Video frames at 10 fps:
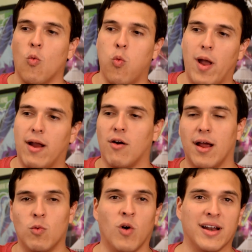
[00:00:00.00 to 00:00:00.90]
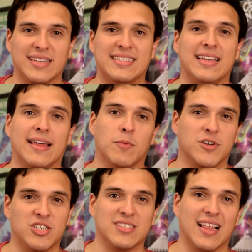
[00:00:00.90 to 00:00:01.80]
where I'd want to see them,
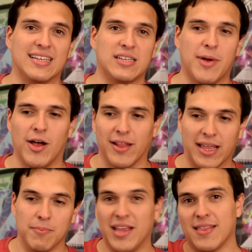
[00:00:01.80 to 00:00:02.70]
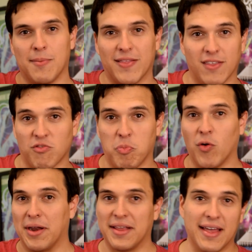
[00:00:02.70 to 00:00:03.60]
which is less about like meet them at this
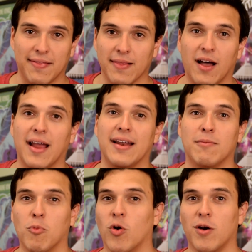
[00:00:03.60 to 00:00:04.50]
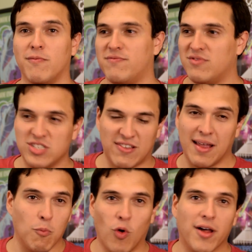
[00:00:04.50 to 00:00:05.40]
point and get in line and more just
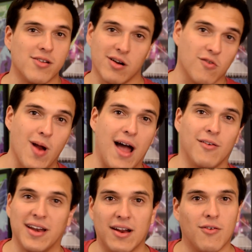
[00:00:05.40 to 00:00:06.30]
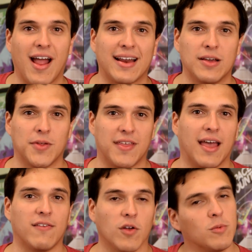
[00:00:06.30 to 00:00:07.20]
them wandering around and interacting with
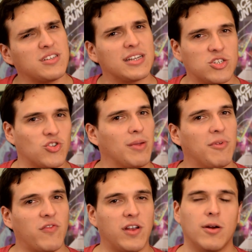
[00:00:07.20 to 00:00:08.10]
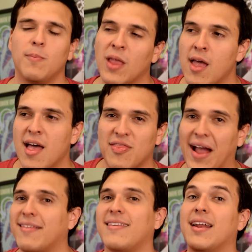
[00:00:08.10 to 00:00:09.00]
guests, almost like Streetmosphere.
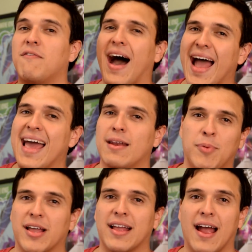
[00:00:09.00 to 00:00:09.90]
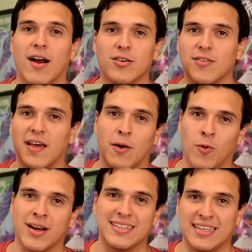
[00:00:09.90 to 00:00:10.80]
That said, if I had to pick a character that I
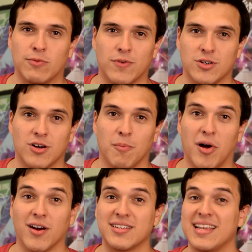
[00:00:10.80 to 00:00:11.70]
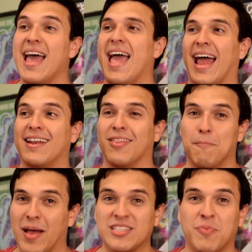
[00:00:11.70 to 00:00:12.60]
want to see return to the parks, and the
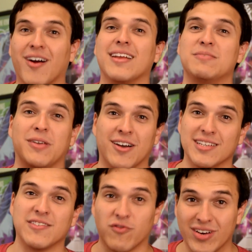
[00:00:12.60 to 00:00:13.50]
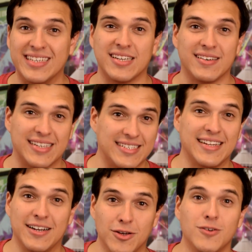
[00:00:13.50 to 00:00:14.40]
best part is because of recent
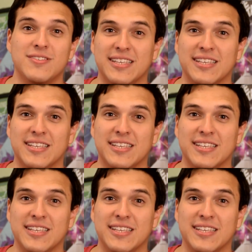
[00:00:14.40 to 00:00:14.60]
Disney news,